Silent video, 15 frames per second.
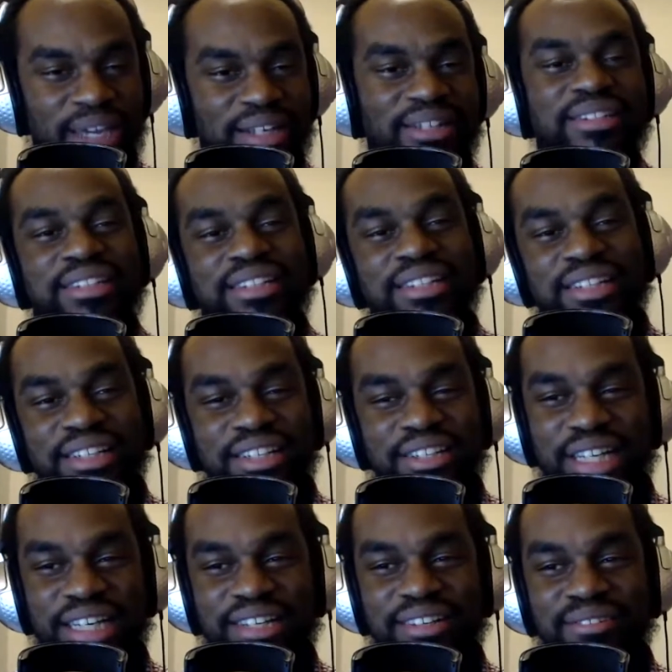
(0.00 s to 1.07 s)
It was
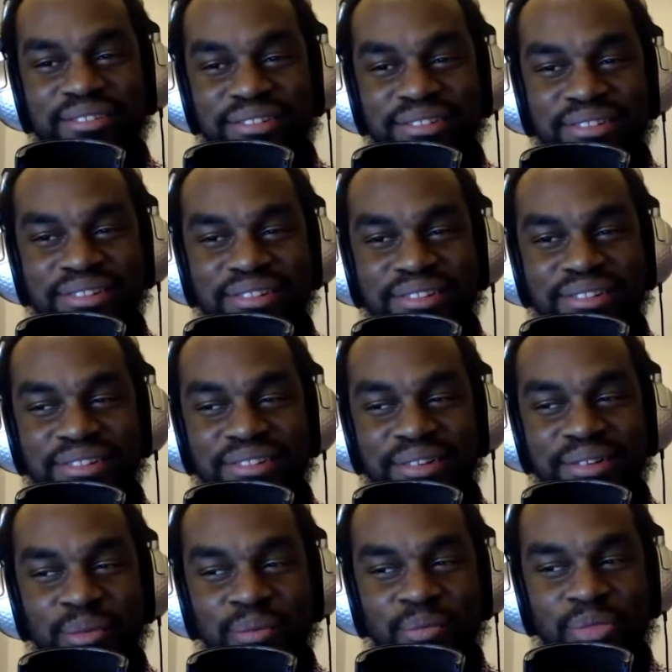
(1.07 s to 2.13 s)
like
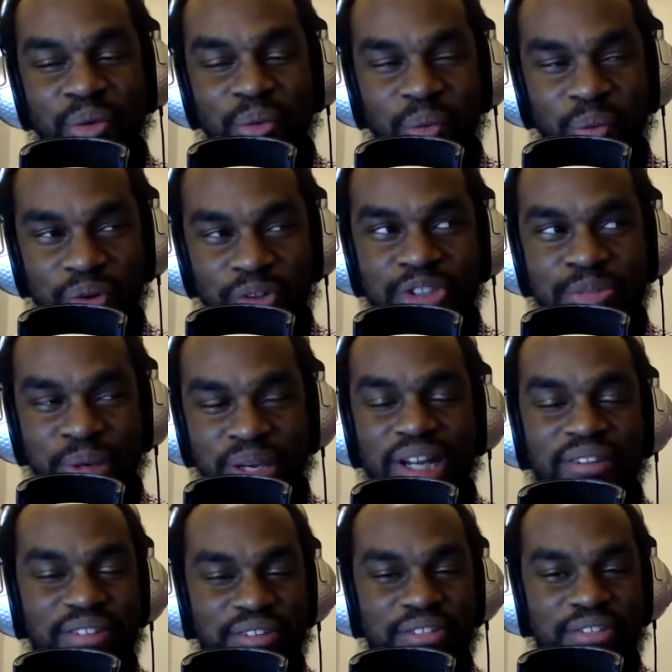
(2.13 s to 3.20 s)
the worst pain
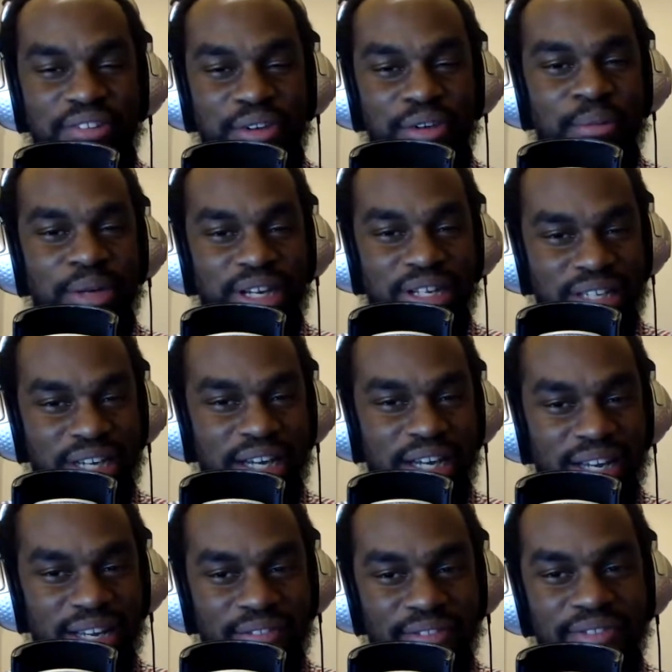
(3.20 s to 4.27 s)
I've ever felt in my entire
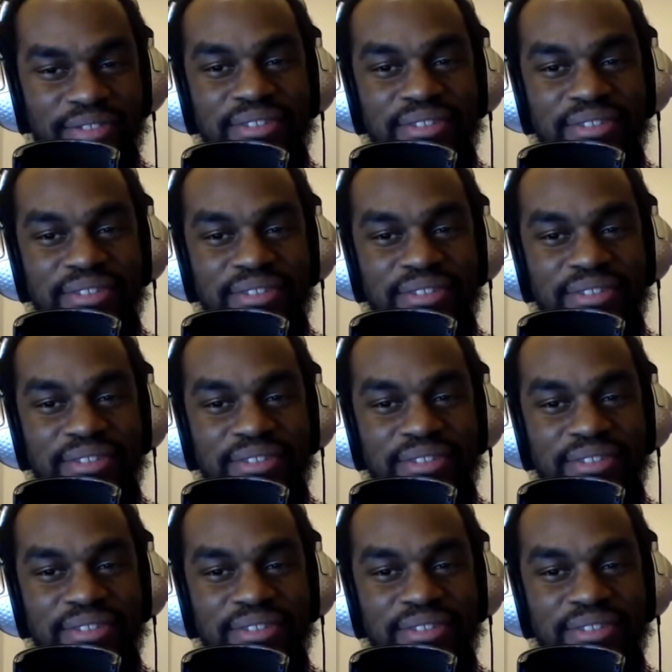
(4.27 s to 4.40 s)
life.